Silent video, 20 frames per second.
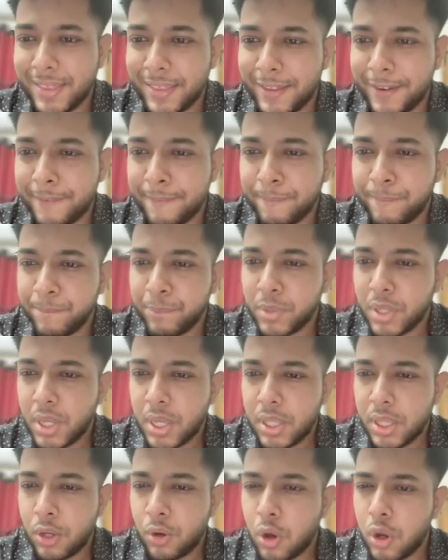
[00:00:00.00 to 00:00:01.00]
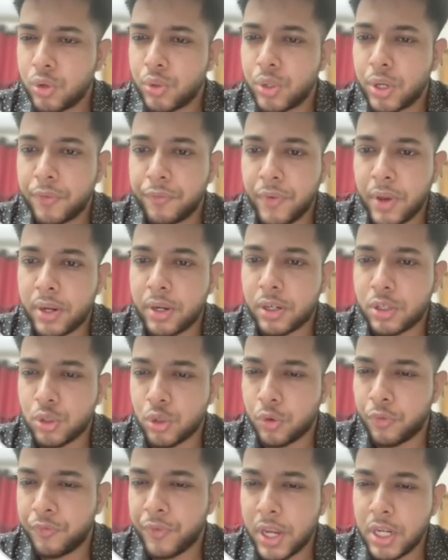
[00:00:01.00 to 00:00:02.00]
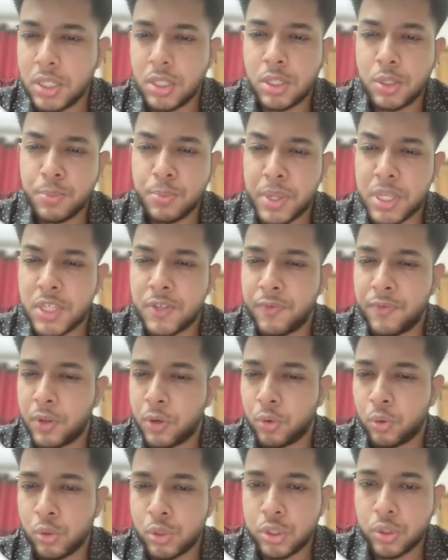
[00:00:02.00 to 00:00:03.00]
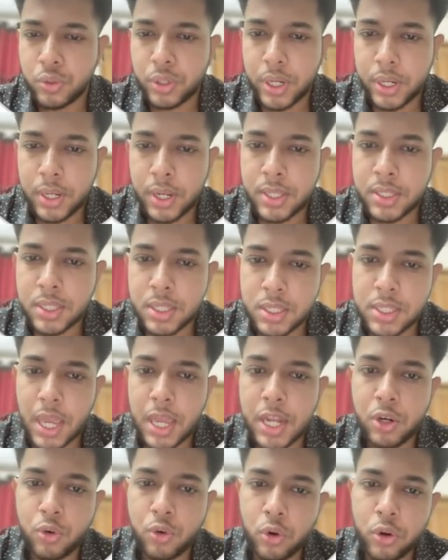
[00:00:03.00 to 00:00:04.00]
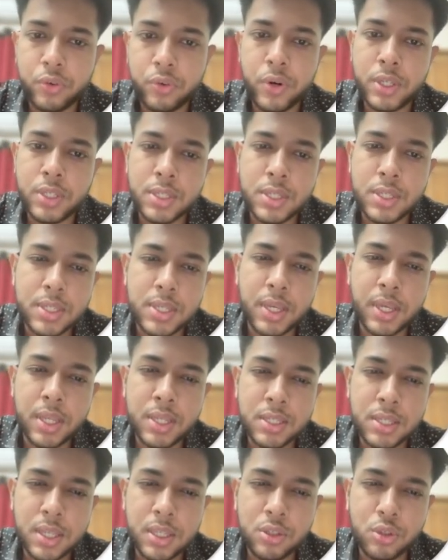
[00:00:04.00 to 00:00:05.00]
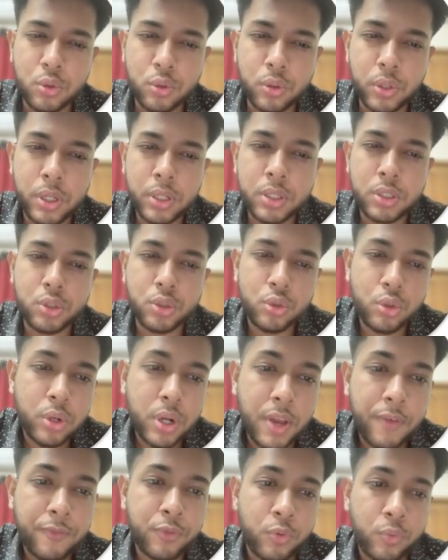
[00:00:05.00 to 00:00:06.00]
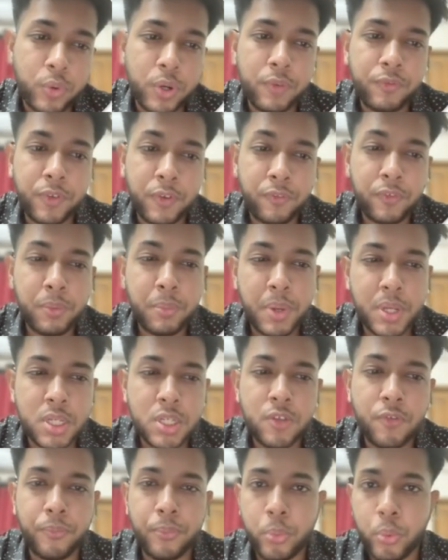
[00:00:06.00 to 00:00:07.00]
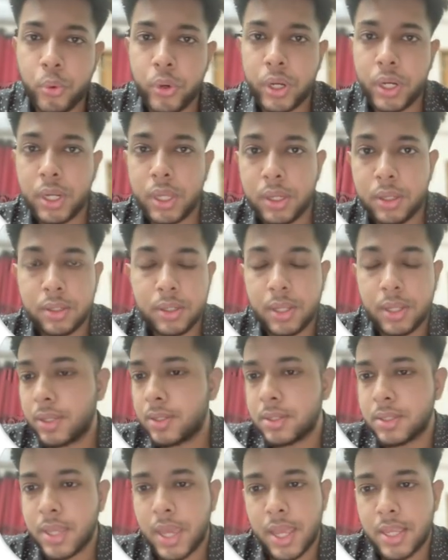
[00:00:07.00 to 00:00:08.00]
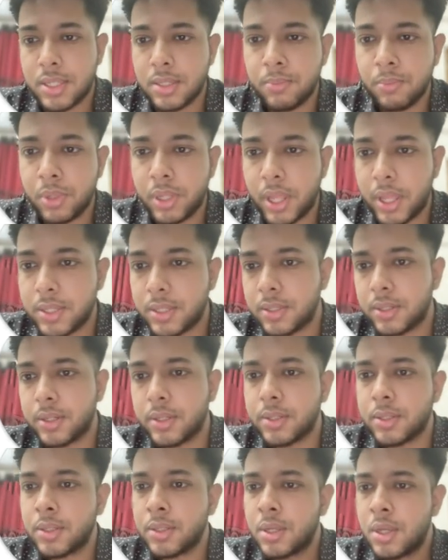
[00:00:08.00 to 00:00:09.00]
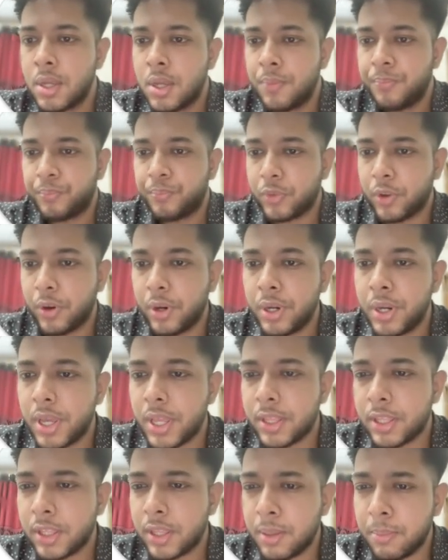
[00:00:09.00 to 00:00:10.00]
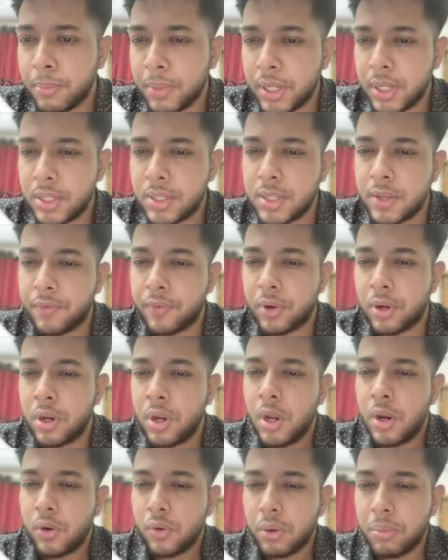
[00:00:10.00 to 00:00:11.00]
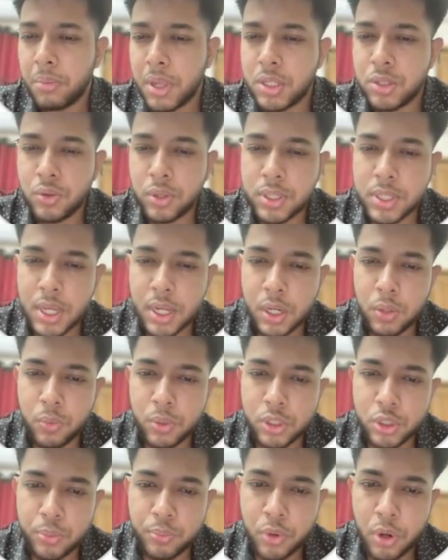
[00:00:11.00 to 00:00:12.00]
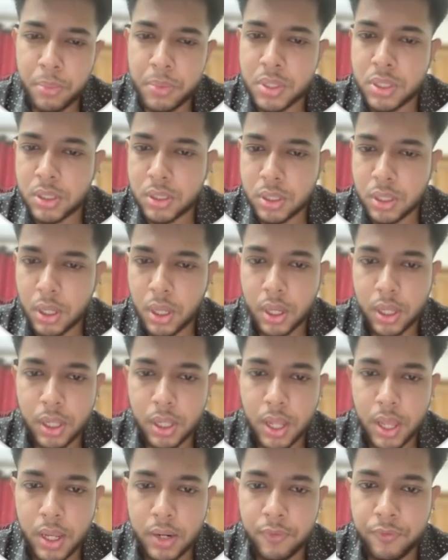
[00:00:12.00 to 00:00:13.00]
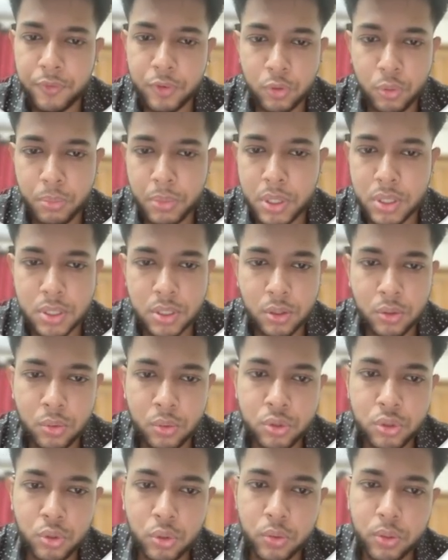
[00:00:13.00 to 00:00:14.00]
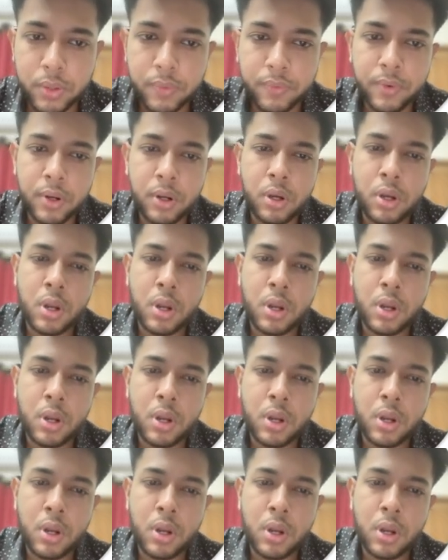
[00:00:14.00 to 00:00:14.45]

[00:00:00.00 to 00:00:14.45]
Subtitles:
then the contract finder, so find specific rules or deadlines in signed contracts in seconds, so that you don't have to read 50 pages of boring legal text, as simple as it is, right? And then the meeting saver reminds you exactly what you promised a client few months ago, so you never